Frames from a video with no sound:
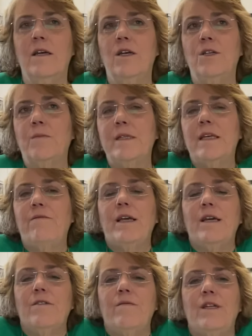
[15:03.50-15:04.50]
Specific
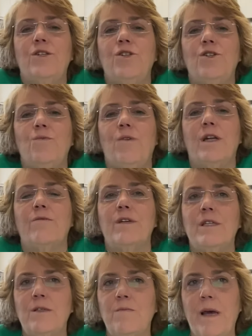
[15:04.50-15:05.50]
interventions, you want to
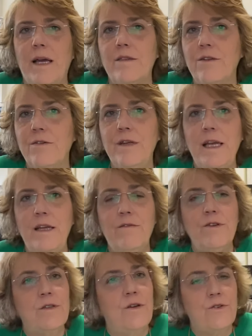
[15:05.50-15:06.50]
respect their need
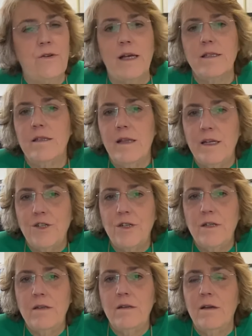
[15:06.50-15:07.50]
for social
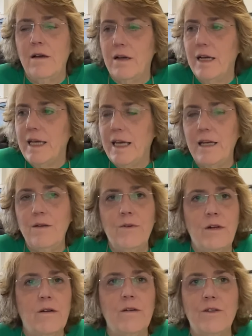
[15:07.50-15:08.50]
isolation. Again, we're
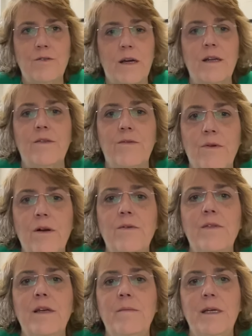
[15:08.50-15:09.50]
not going to try to
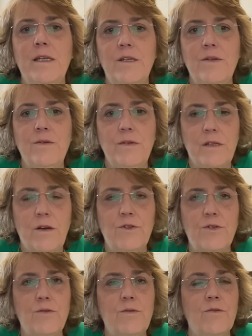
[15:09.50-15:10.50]
throw them into
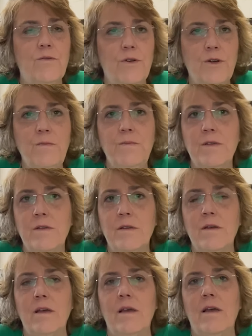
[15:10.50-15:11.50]
social groups.
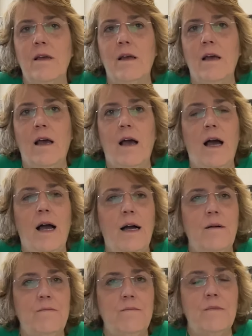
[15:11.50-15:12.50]

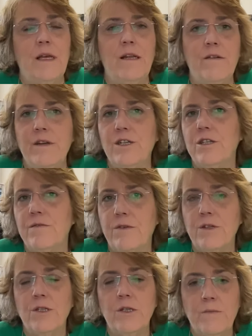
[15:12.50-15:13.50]
Interventions
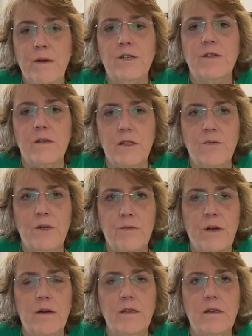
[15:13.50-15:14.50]
for suspiciousness, which
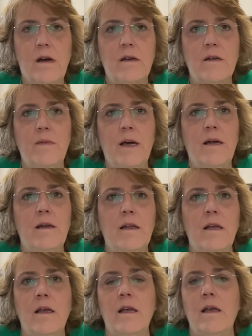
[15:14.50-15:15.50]
we already talked about.
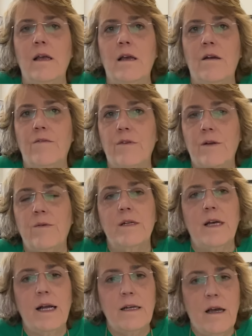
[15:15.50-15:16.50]
Frequent
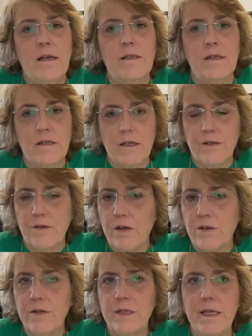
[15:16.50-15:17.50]
diagnostics, because they're not
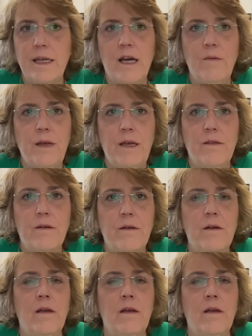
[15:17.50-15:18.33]
going to seek help either.